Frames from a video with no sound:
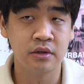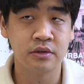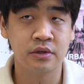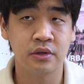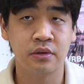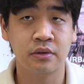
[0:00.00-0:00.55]

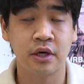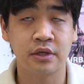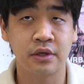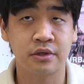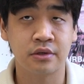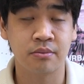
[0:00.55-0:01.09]
so I
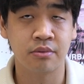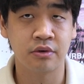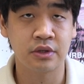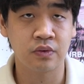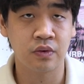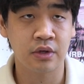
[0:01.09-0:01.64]
saw some
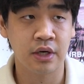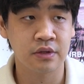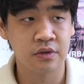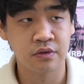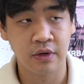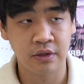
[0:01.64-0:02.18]
protest
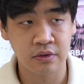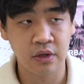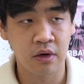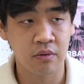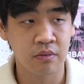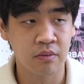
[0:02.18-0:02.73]
organizers trying to
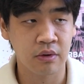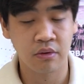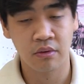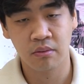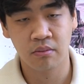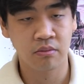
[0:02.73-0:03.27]
talk with
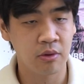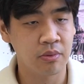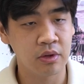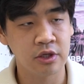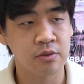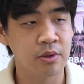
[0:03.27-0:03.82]
the
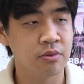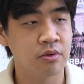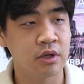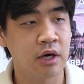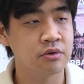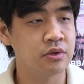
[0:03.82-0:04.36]
police people on
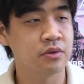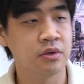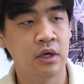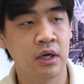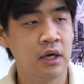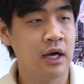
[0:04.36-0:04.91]

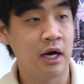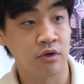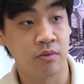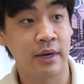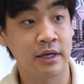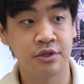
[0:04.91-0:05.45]
how to
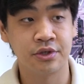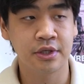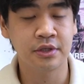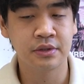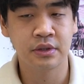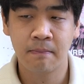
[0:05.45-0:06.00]
manage
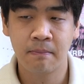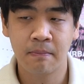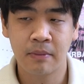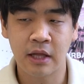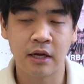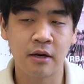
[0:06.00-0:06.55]
this.
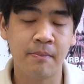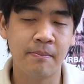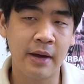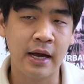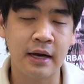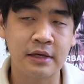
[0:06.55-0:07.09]
Then in the
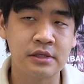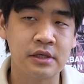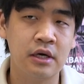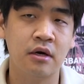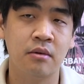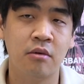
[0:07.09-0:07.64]
back I
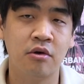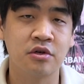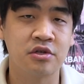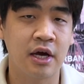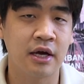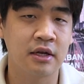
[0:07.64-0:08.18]
saw a
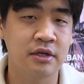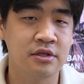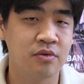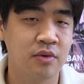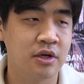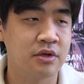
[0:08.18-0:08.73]
motorcyclist
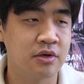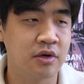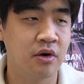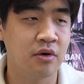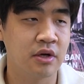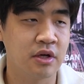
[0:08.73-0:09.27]
who wanted to
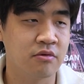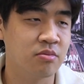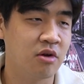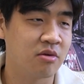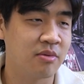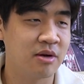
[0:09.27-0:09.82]
go, and he was blocked by